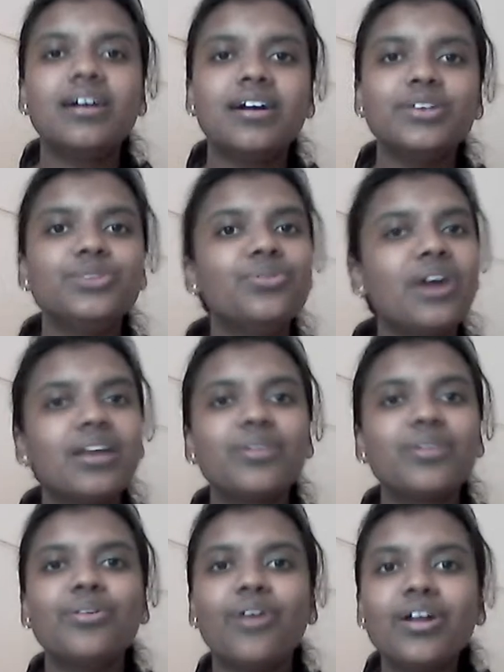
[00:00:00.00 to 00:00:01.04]
You are
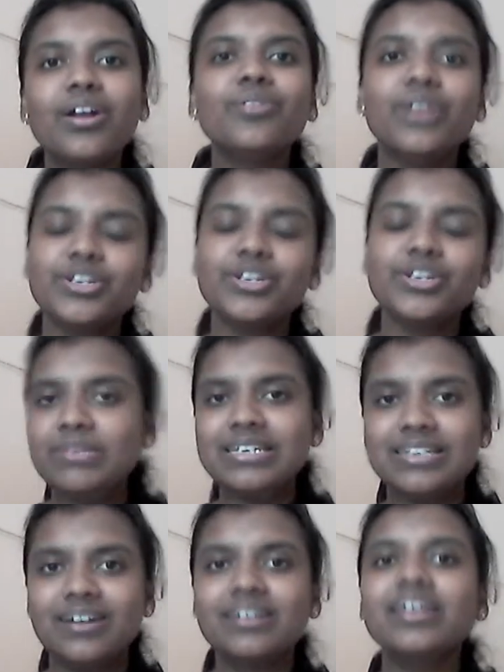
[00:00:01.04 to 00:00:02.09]
not going to be
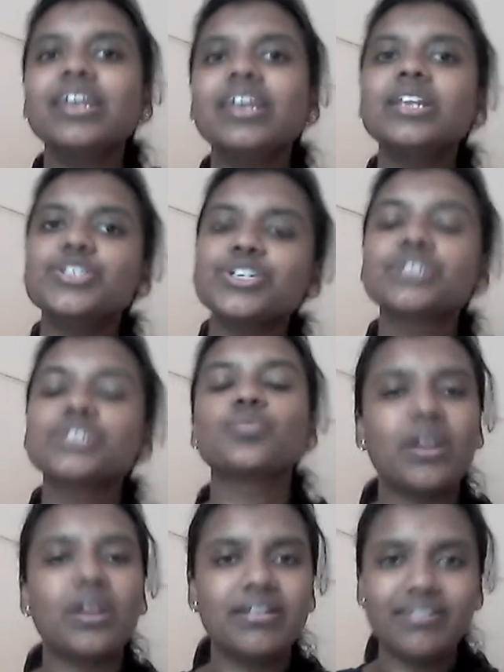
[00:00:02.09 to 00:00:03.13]
done in just
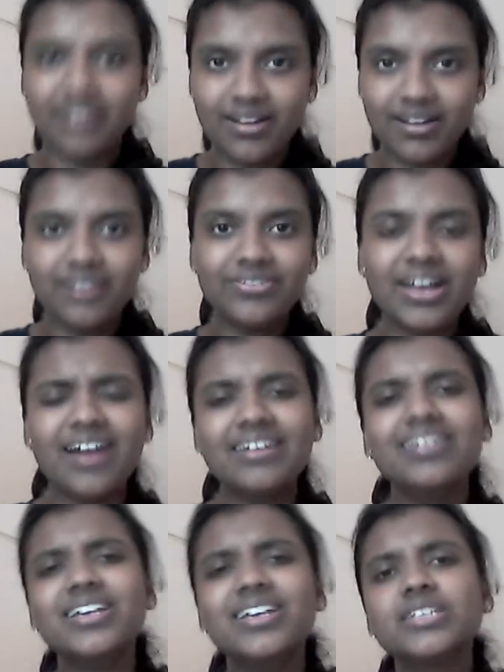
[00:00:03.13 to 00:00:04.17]
one draft
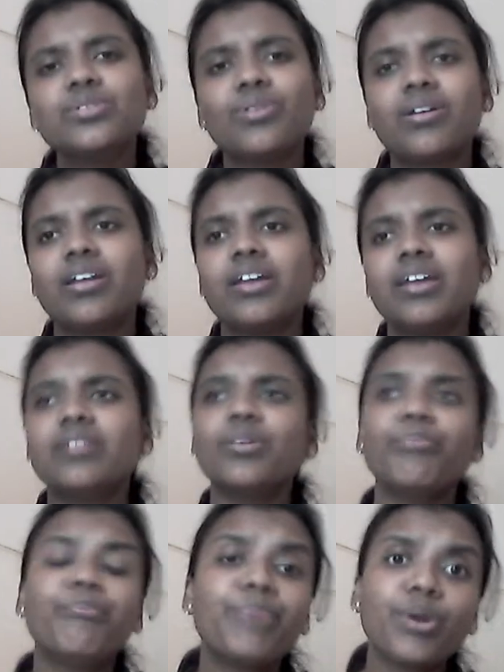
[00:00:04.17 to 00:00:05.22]
unless you are like a
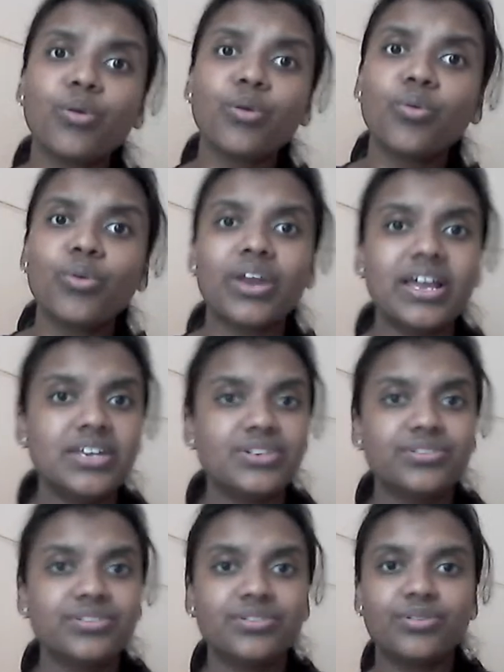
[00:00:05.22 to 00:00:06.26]
pro
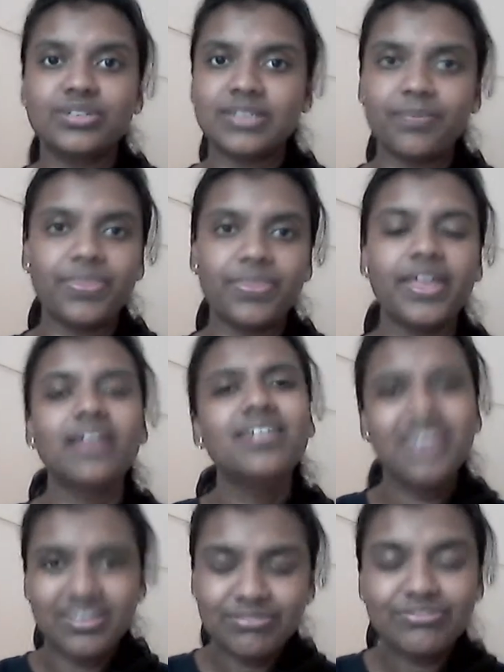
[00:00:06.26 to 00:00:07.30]
writer or something.
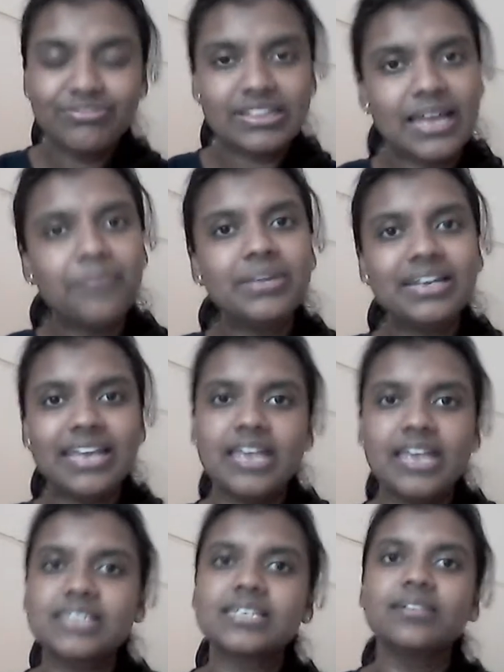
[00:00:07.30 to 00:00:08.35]
Even for them, it
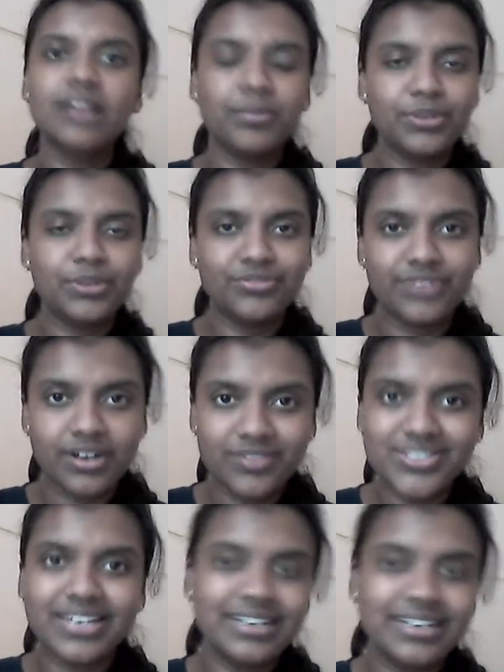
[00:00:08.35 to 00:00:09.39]
takes a couple of
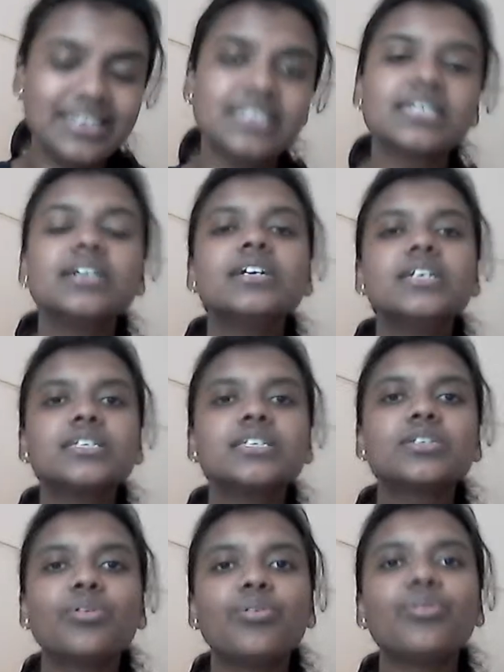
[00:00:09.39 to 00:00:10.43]
drafts at least.
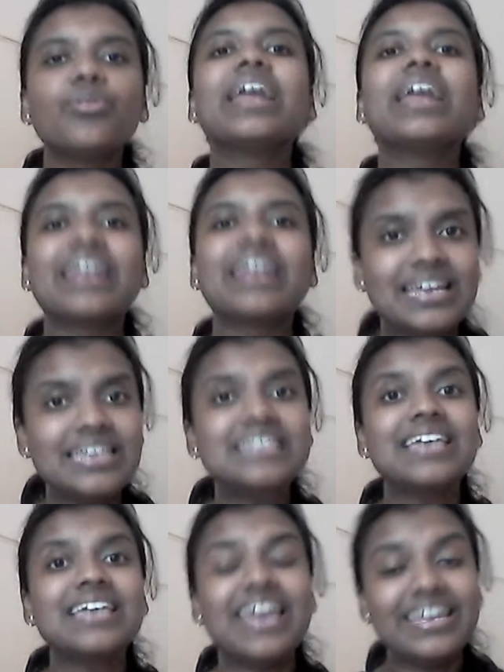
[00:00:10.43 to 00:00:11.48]
So write,
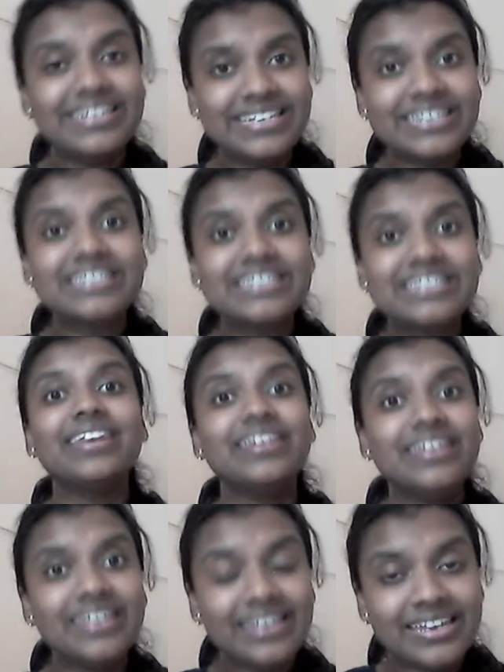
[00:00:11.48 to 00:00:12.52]
edit,
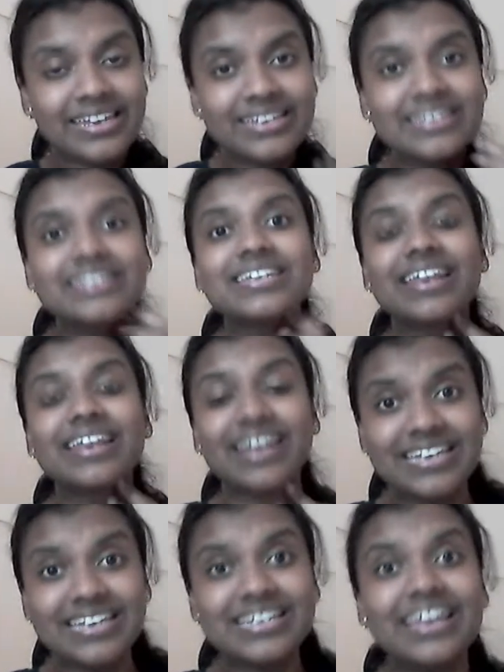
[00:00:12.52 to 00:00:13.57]
reread it,
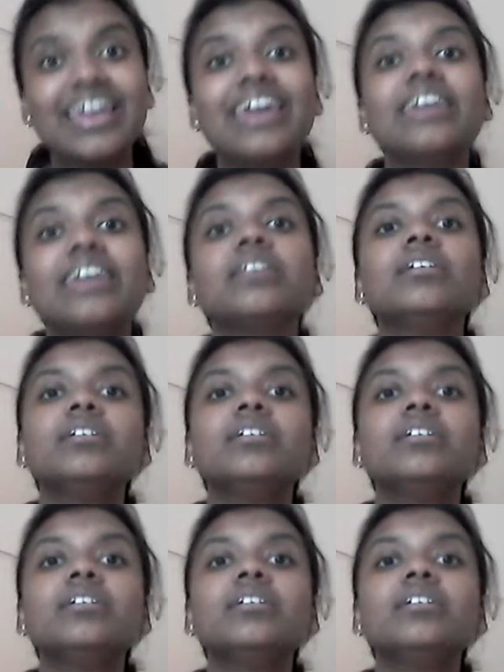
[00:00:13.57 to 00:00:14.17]
write again,